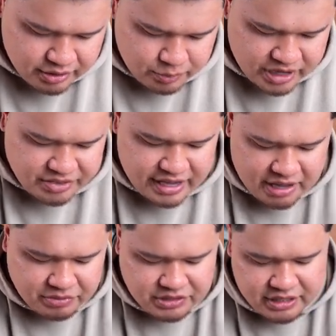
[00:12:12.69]
we have the
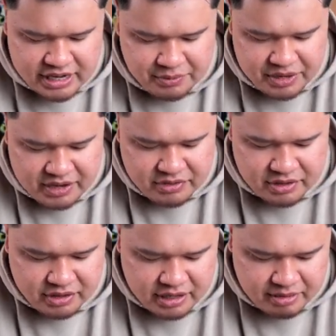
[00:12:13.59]
Hamilton and we have
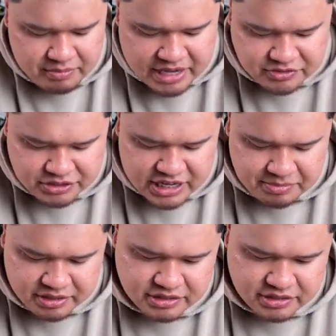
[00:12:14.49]
the Max Verstappen.